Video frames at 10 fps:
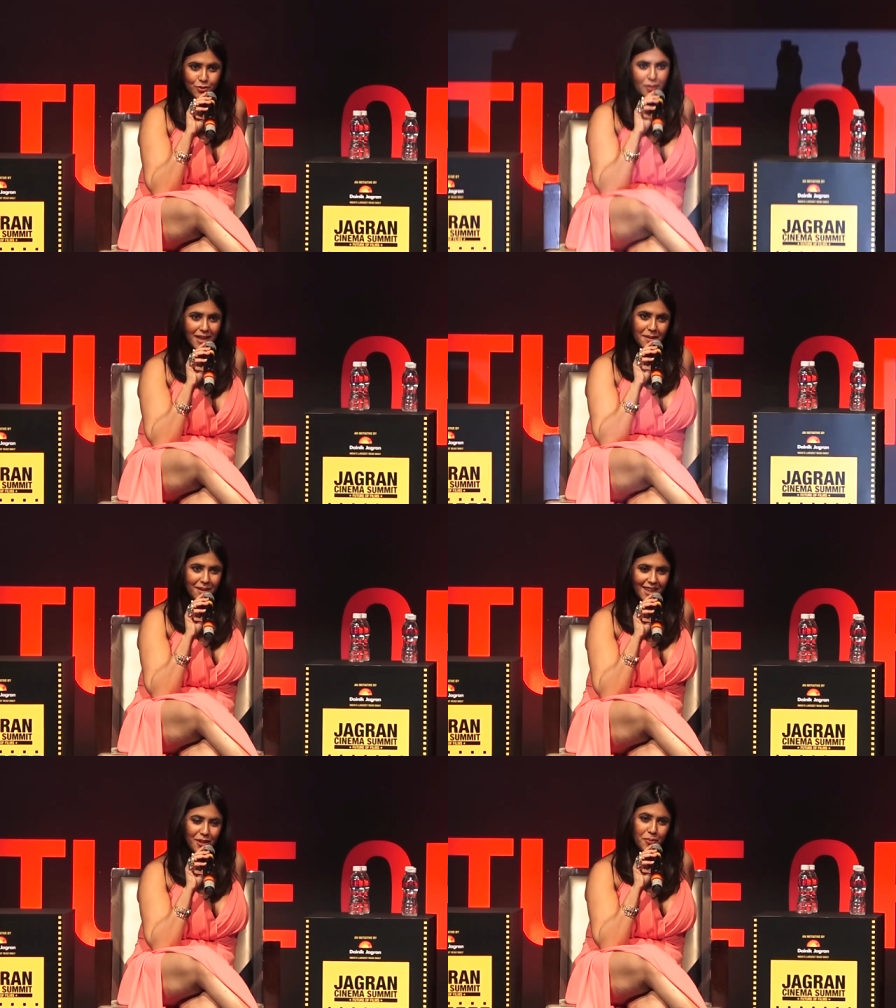show, I can
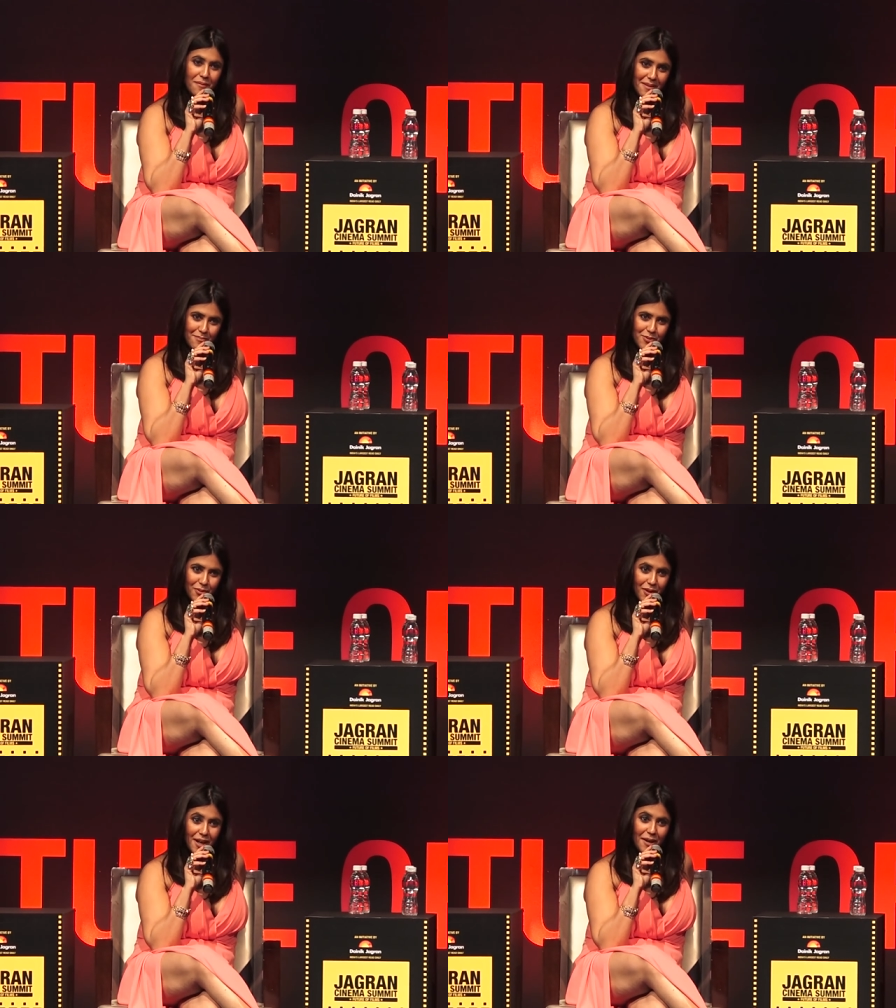make into a web
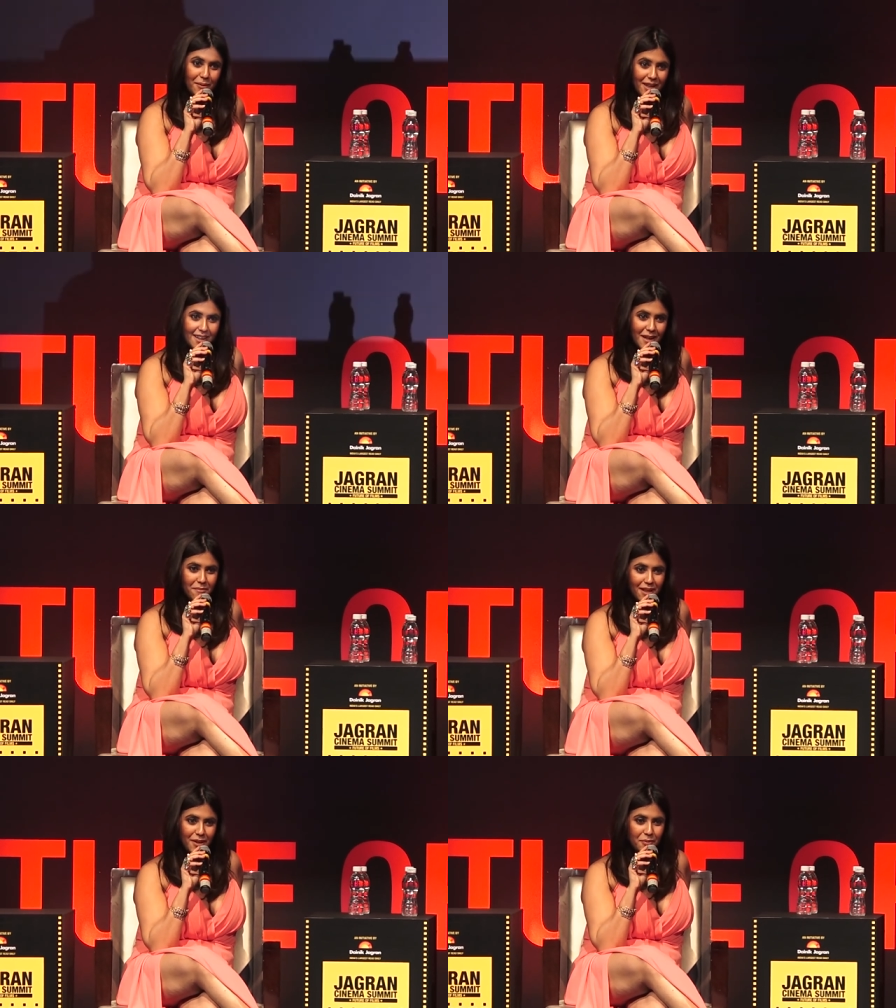show. What I
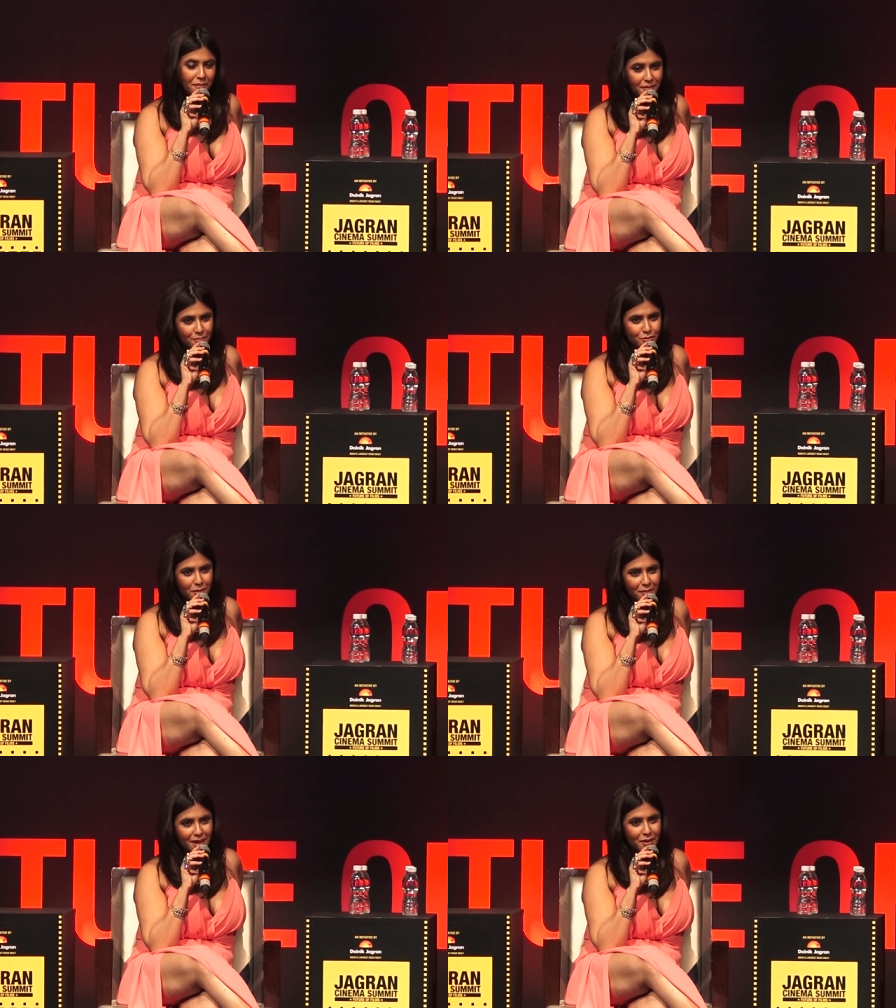can't make into a web show,
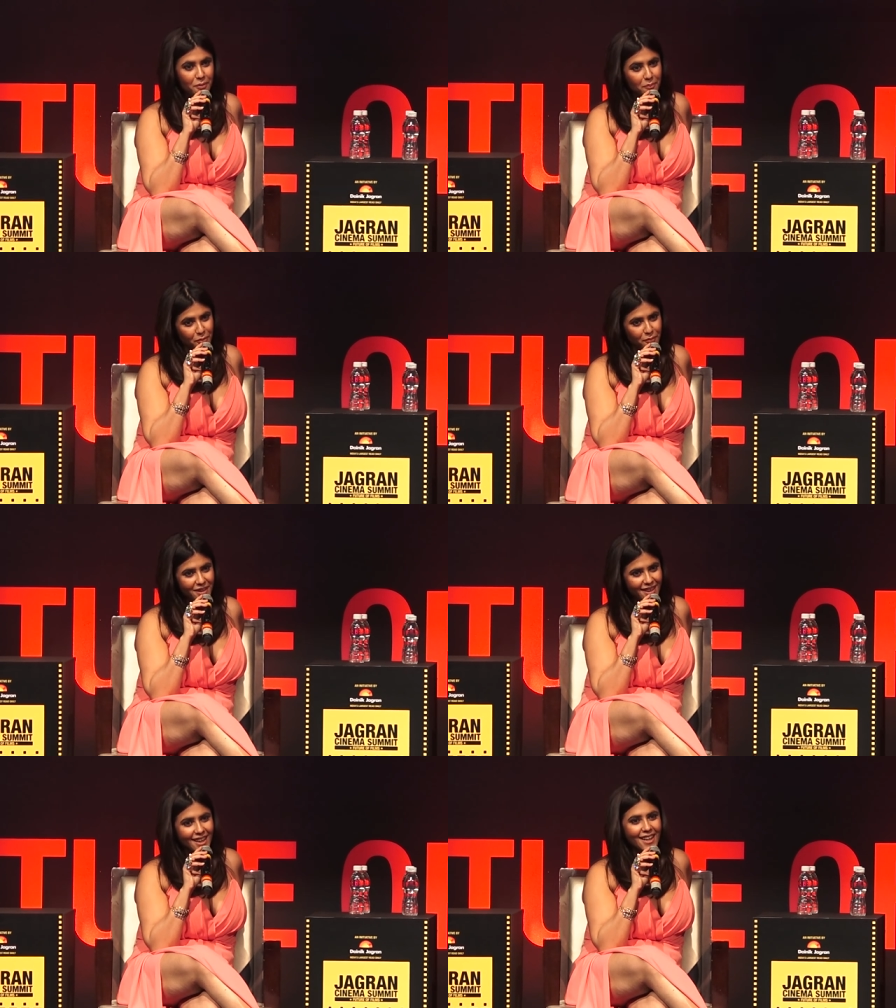I make into a
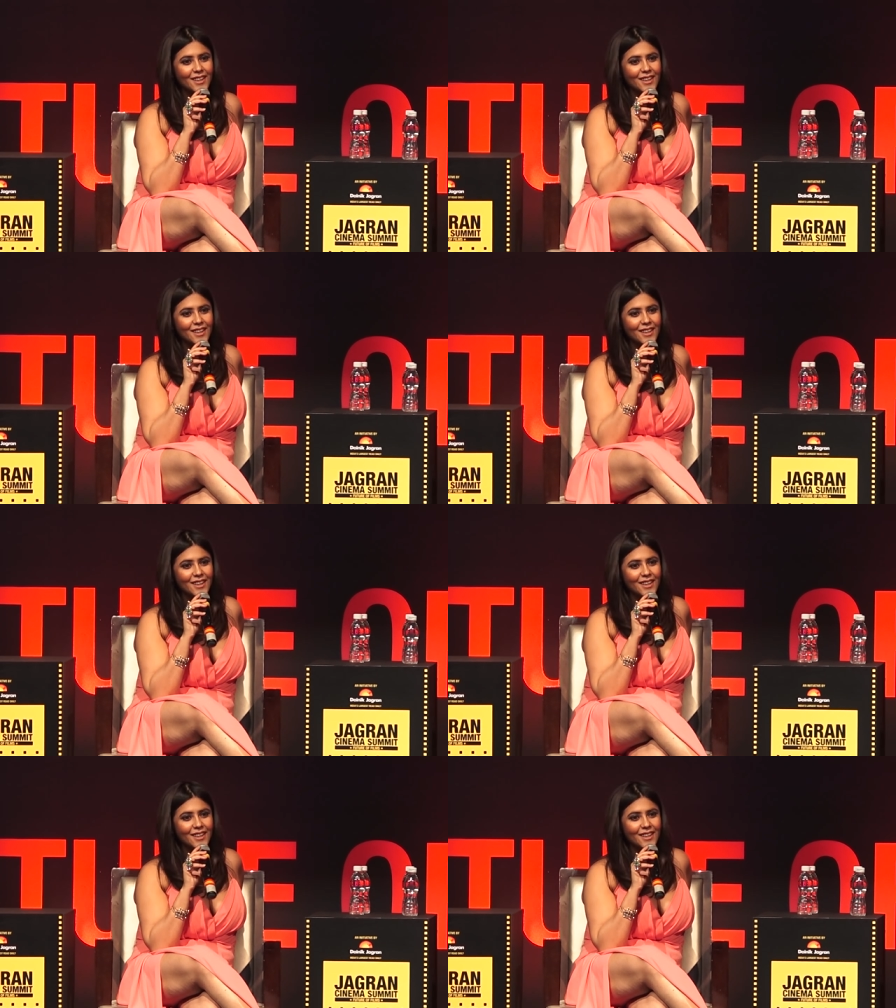movie.